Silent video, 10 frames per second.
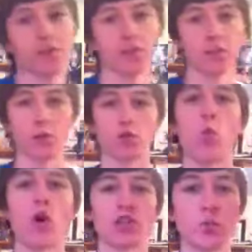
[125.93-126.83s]
guns go
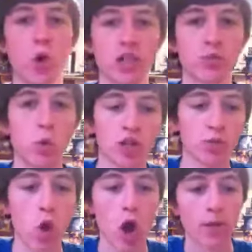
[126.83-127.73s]
swa swa
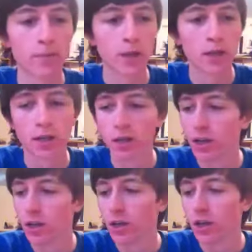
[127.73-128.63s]
swa
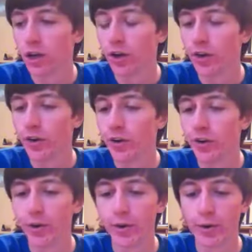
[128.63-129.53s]

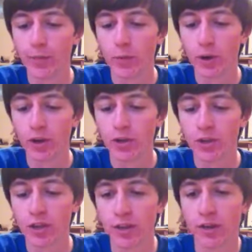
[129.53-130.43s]
swa. What else
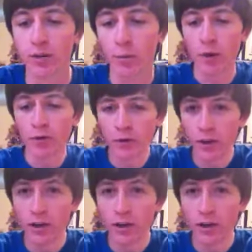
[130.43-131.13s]
should I talk about?